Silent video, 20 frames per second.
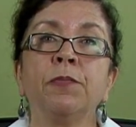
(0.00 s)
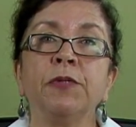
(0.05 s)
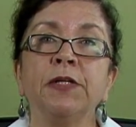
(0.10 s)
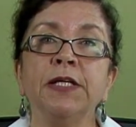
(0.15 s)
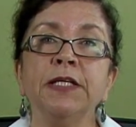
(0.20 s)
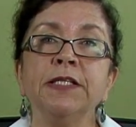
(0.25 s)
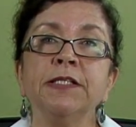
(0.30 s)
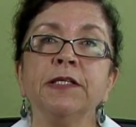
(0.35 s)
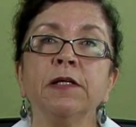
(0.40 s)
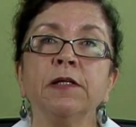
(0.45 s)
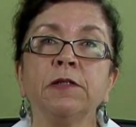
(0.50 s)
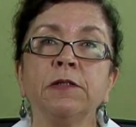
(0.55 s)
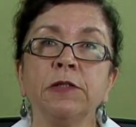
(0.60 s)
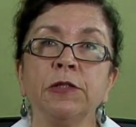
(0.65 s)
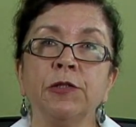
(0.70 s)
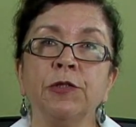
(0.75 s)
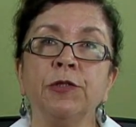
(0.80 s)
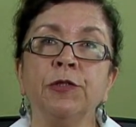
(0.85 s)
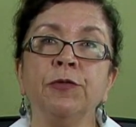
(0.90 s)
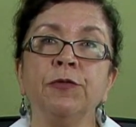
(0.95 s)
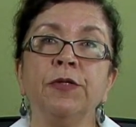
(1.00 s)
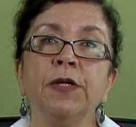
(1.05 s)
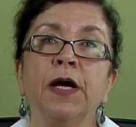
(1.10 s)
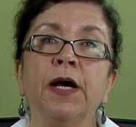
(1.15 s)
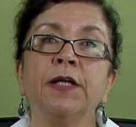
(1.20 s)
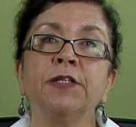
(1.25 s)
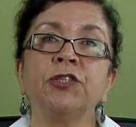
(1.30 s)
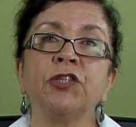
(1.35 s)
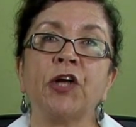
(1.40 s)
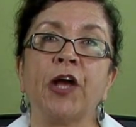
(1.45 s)
please include
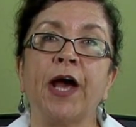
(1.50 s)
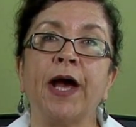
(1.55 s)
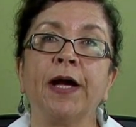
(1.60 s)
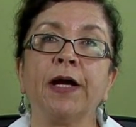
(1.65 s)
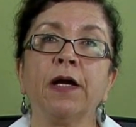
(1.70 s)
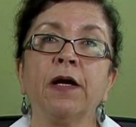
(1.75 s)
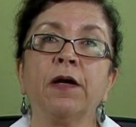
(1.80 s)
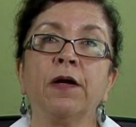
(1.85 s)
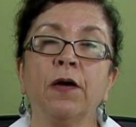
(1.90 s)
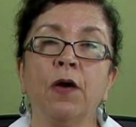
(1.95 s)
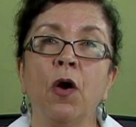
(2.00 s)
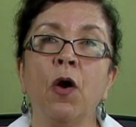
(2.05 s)
a check